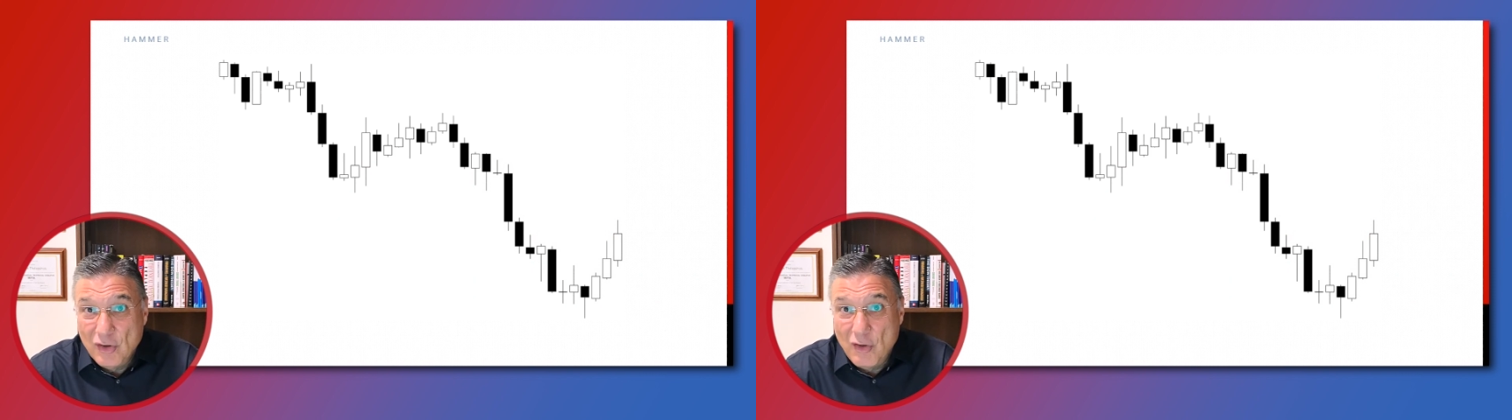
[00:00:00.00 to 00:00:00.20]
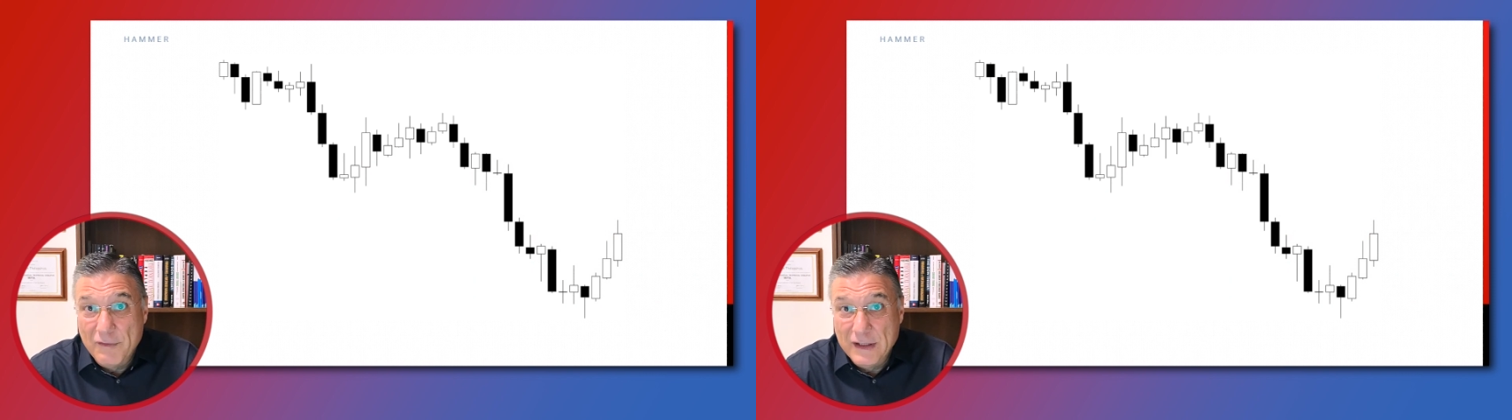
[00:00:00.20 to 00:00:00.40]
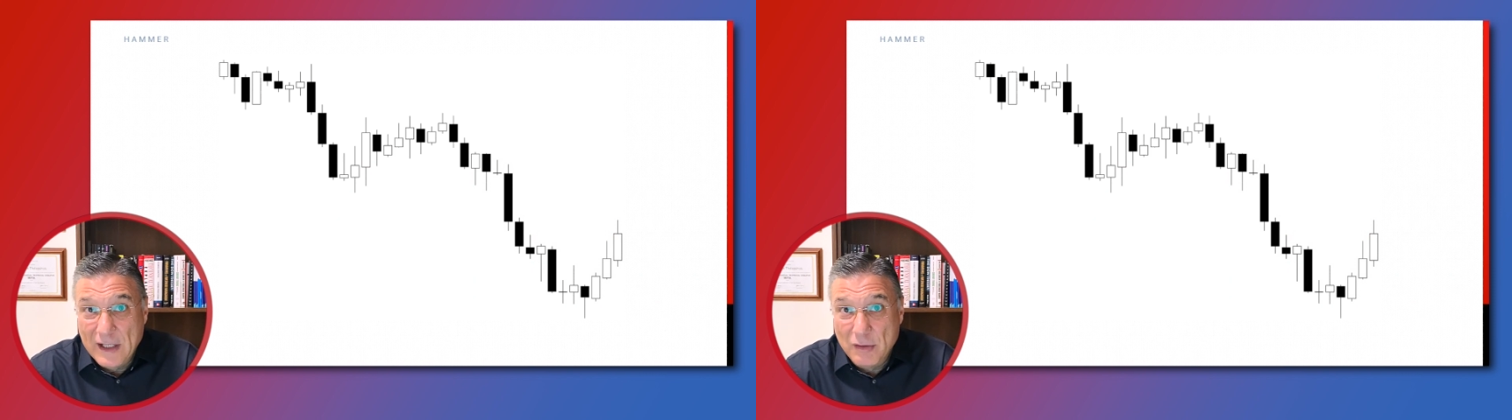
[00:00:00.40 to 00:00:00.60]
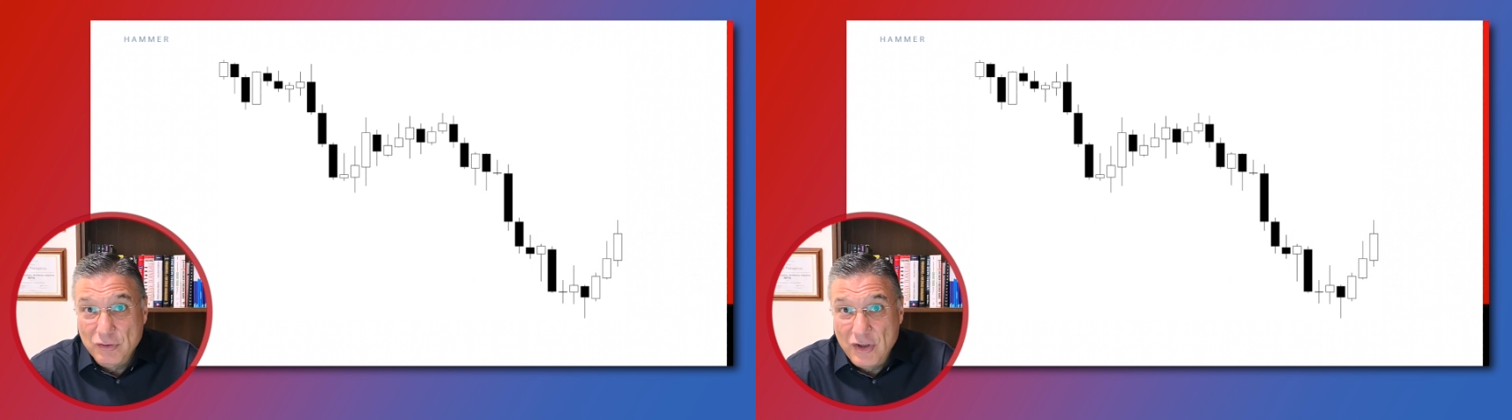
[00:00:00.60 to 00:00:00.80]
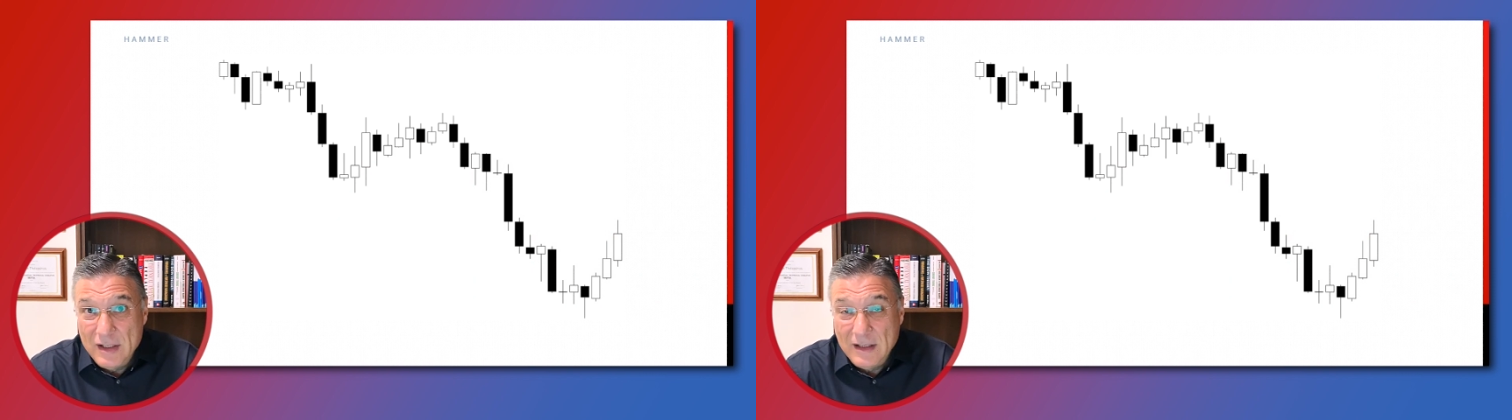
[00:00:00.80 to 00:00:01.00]
of the
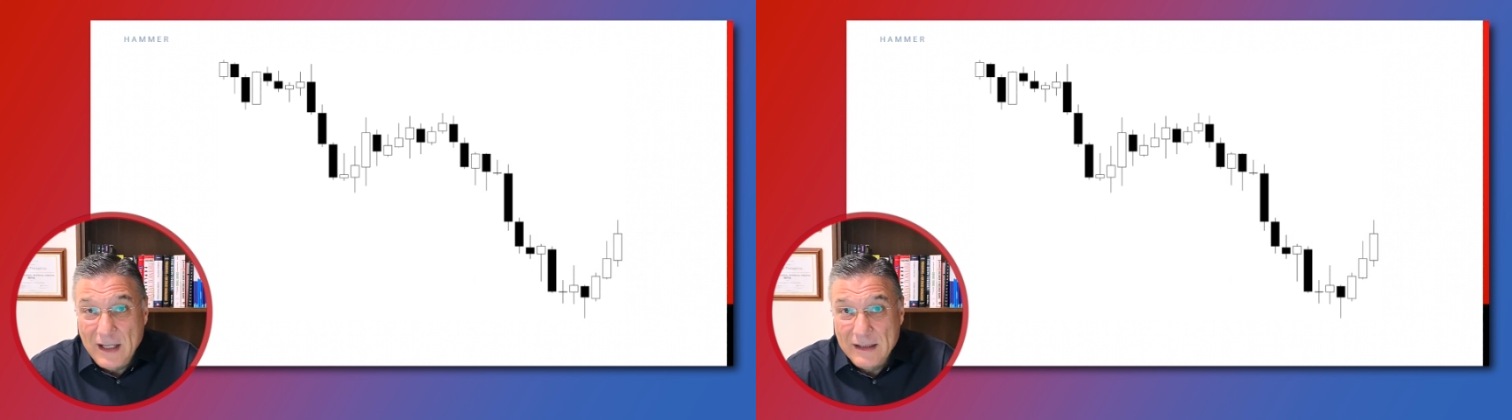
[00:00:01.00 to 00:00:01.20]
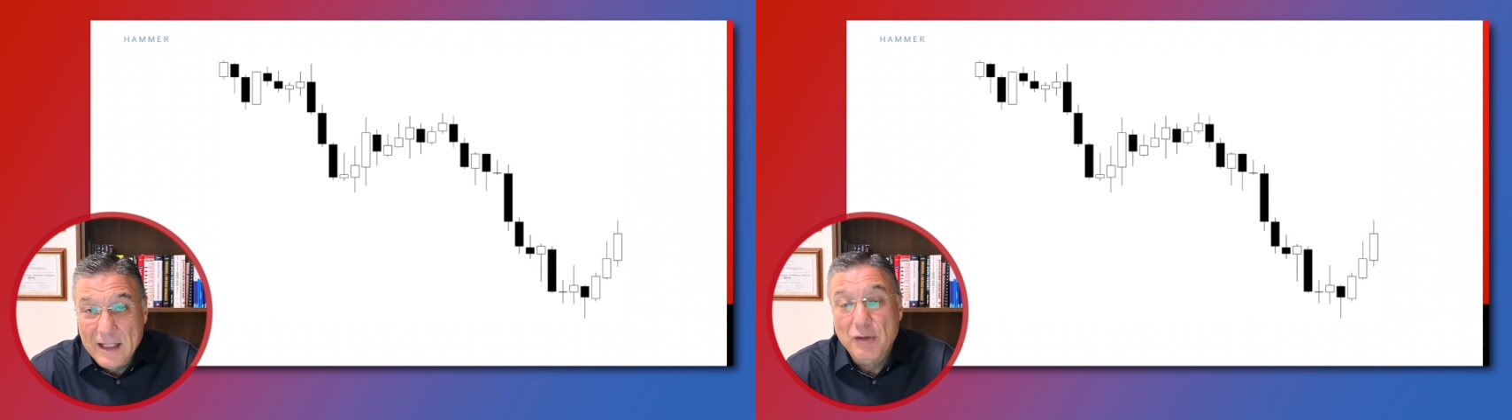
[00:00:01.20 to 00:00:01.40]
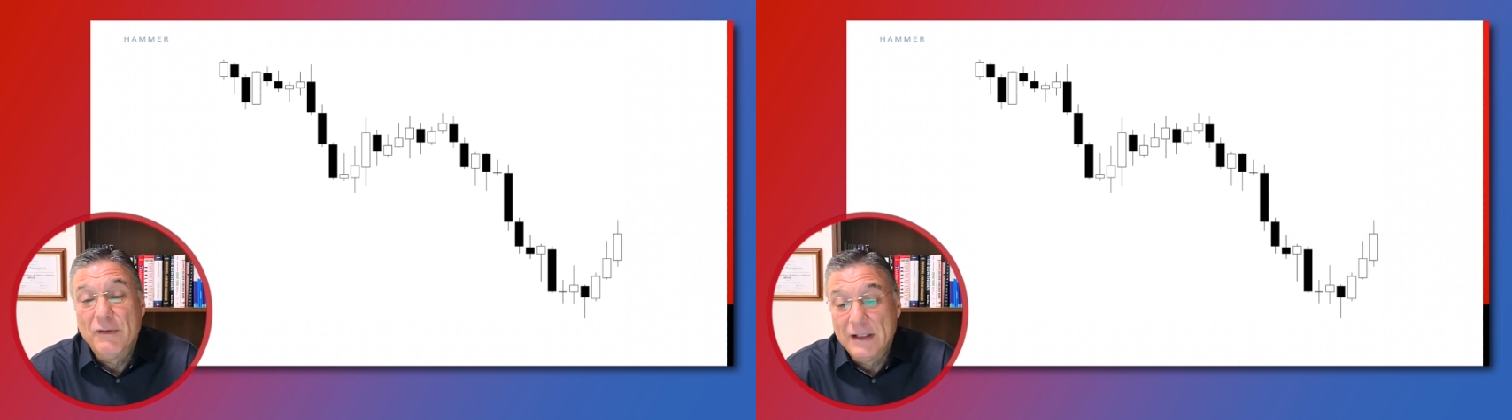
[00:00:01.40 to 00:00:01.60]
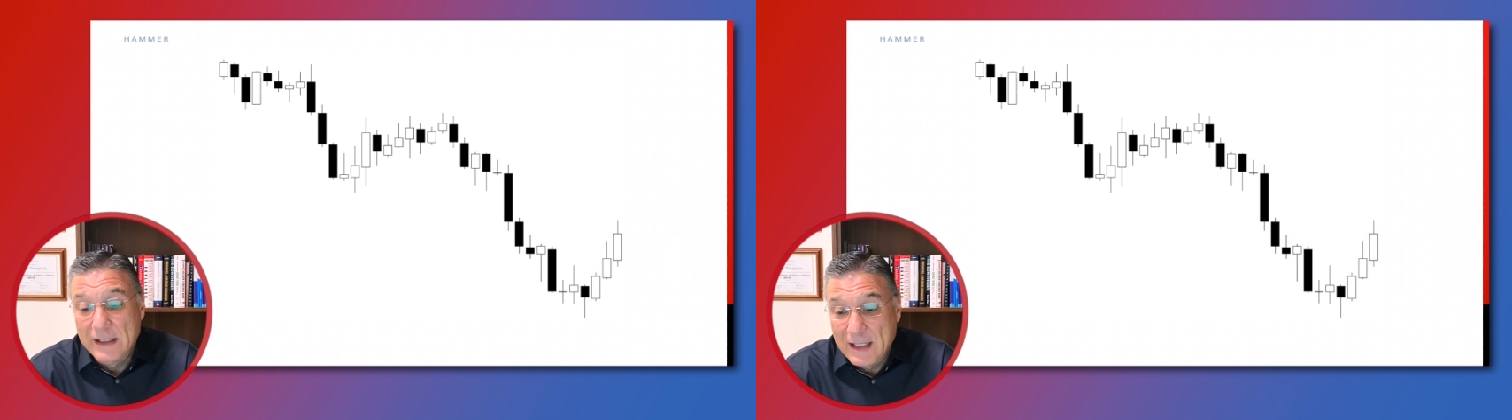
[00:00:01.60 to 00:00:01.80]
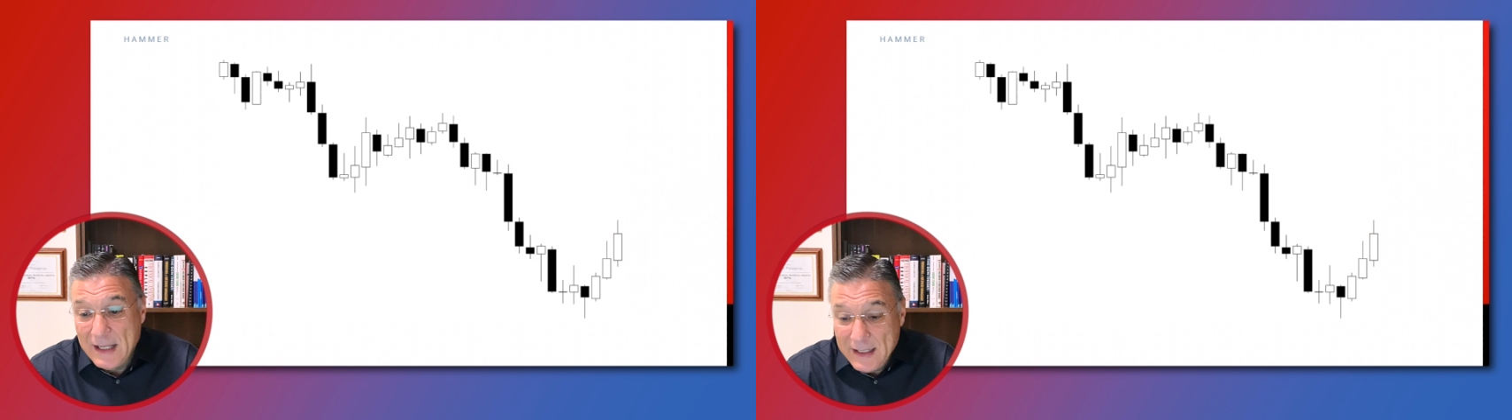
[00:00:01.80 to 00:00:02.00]
downtrend, at the end of the
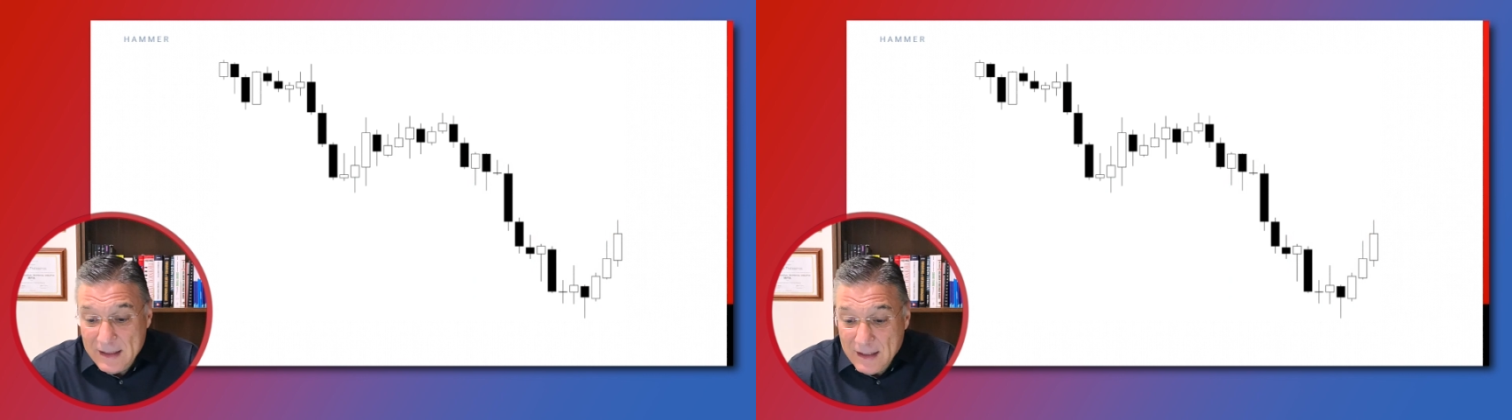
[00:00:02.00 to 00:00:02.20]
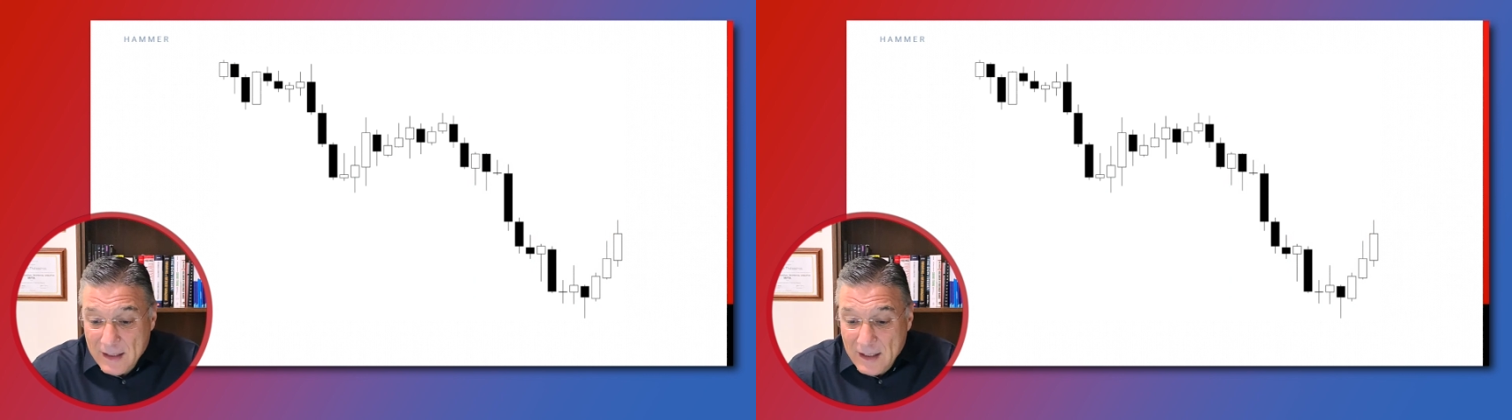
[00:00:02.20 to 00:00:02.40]
decline,